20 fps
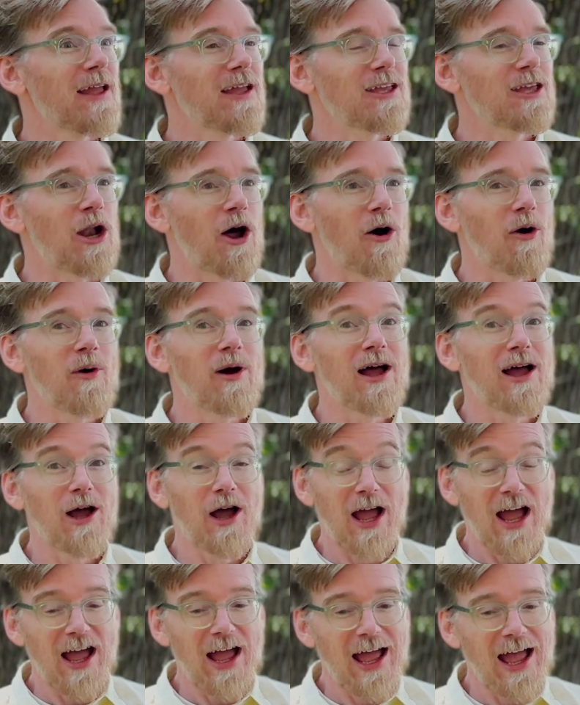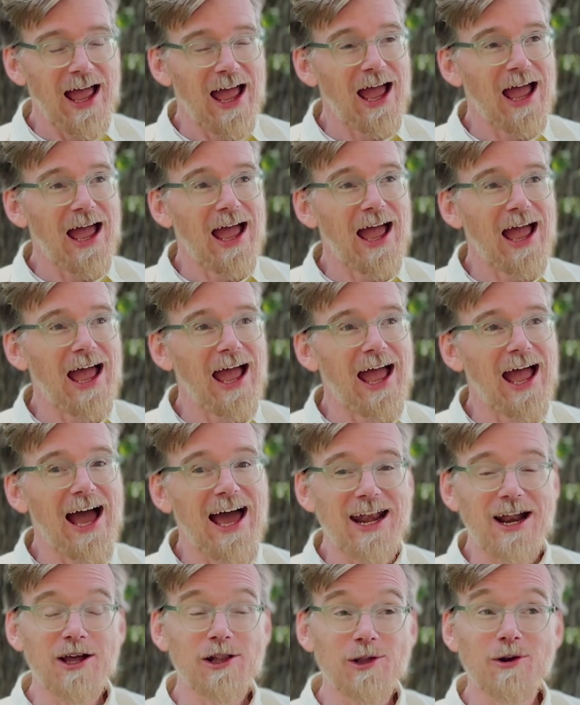You know,
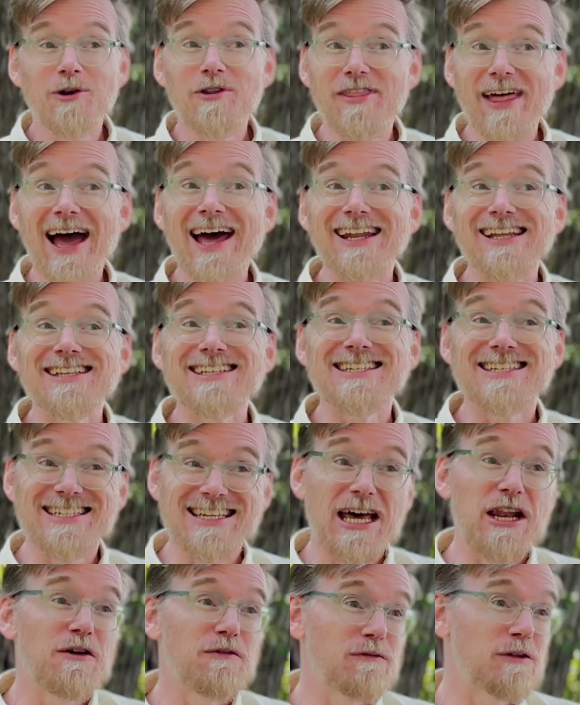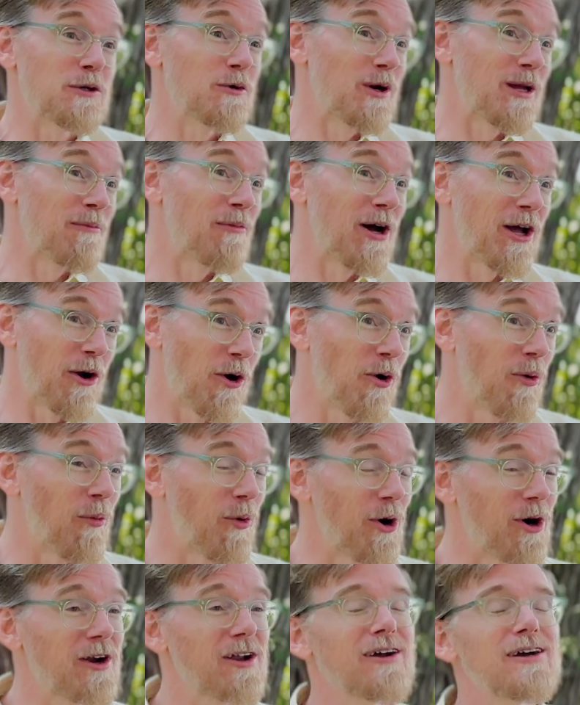and I learned that instead of doing my homework.